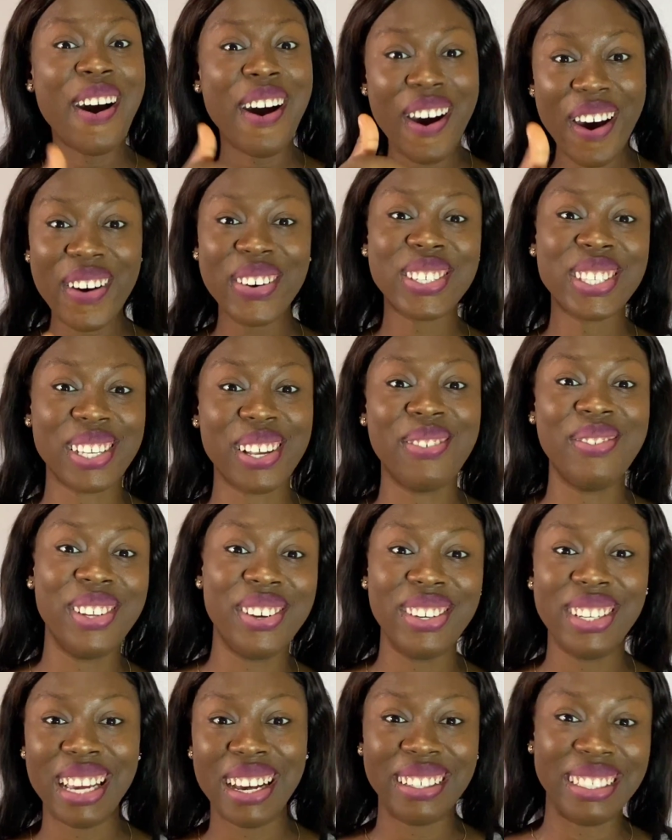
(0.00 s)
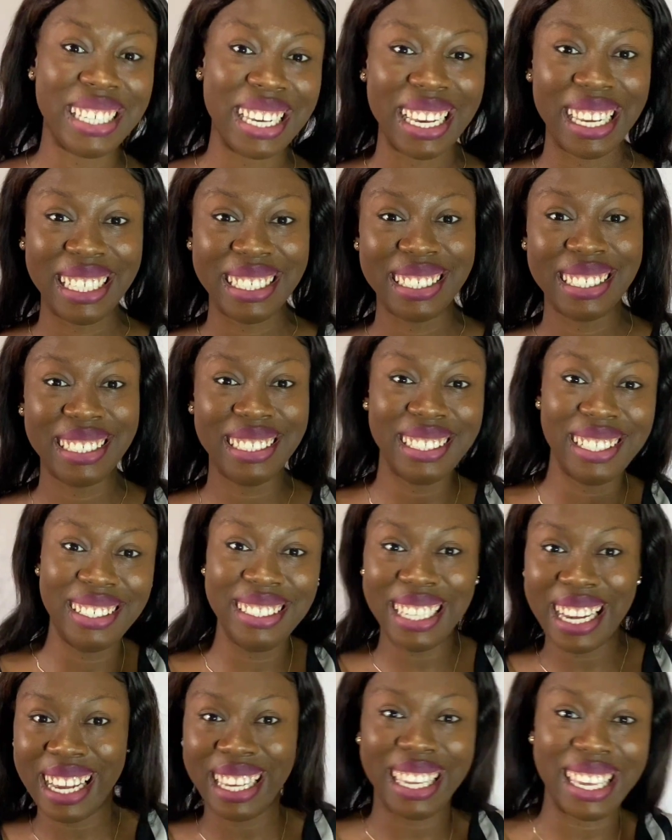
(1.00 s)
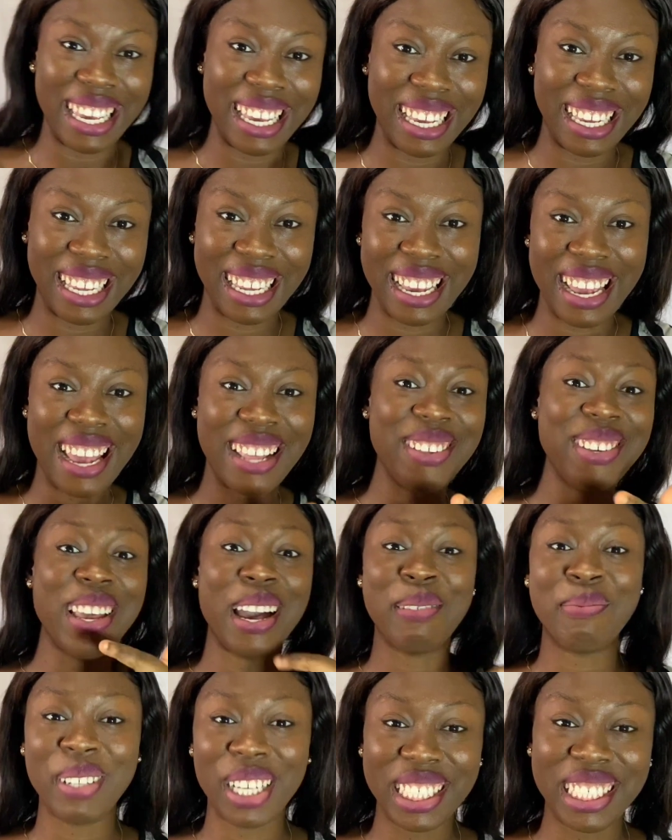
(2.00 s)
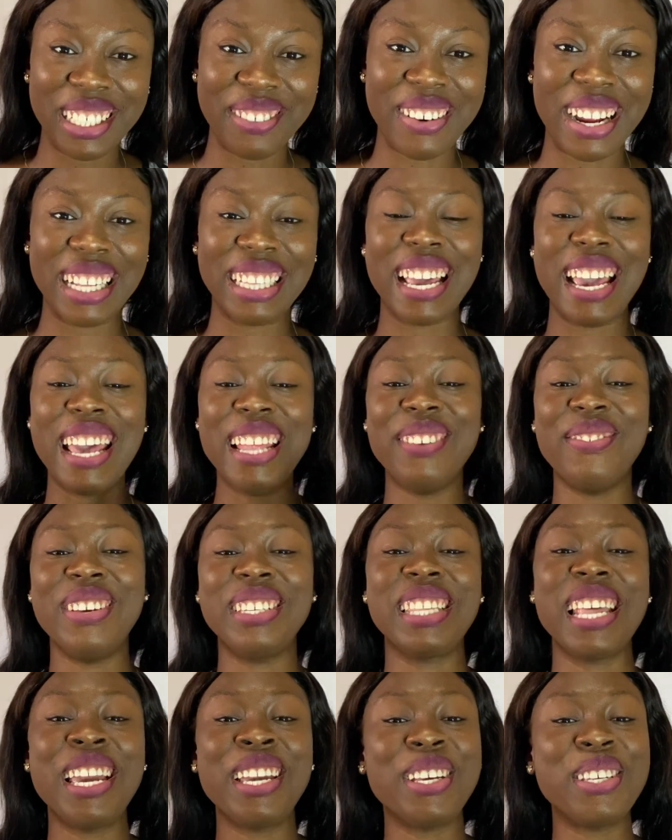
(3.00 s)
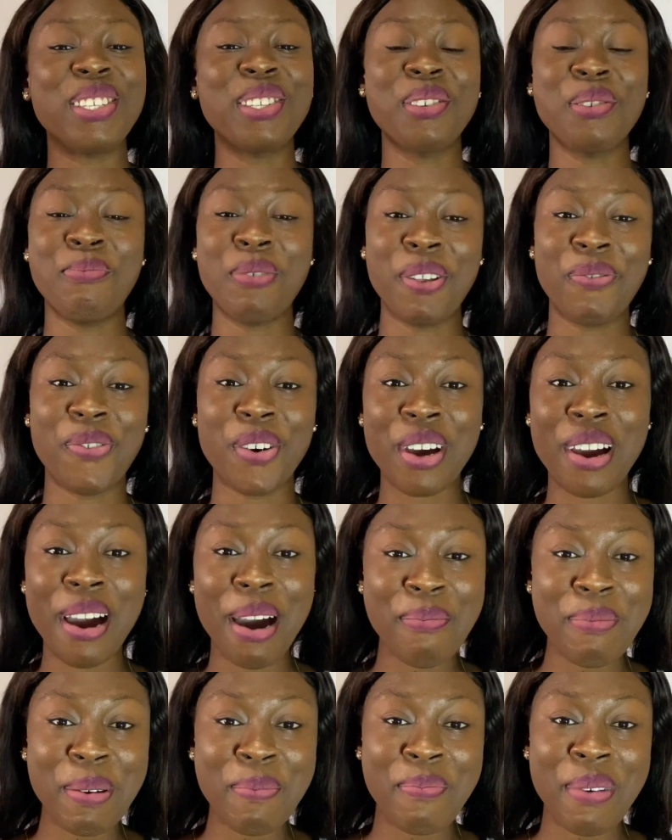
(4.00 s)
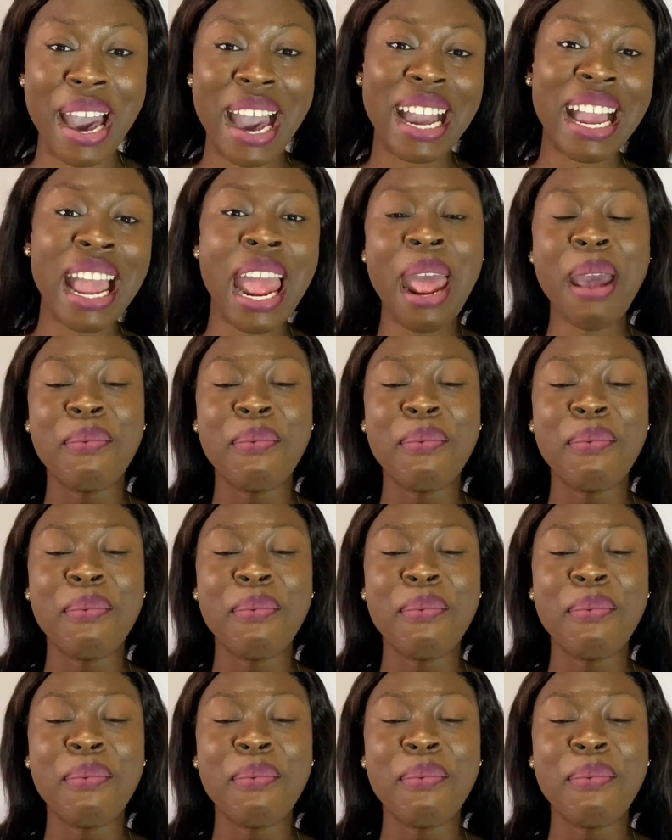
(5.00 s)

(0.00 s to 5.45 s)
awesome loyal gang, I know you are blushing right now. Anyways, thank you so much for coming back.